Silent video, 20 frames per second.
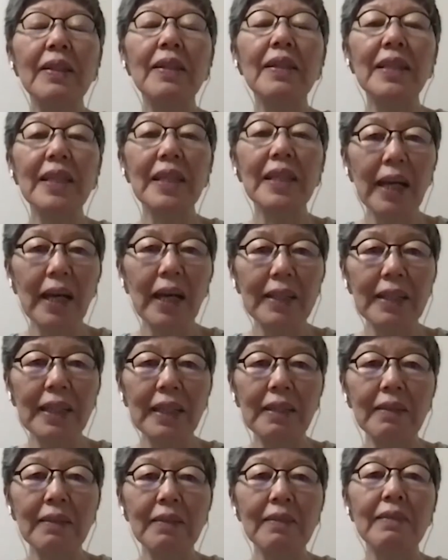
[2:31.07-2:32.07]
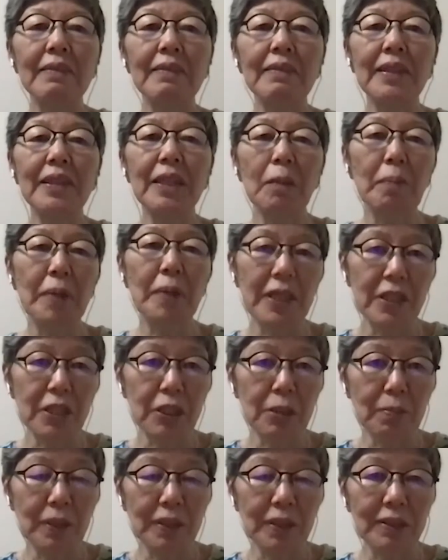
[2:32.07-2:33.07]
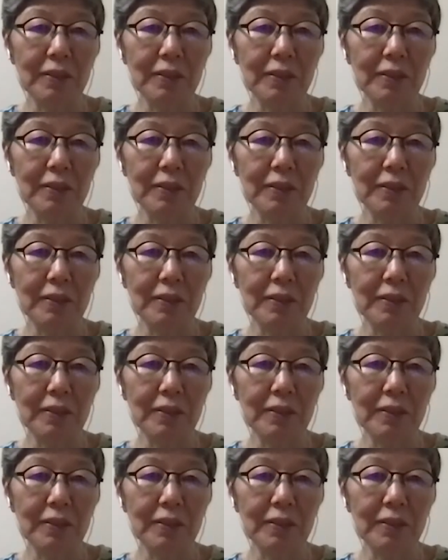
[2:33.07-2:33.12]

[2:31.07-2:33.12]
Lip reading: regarding data management.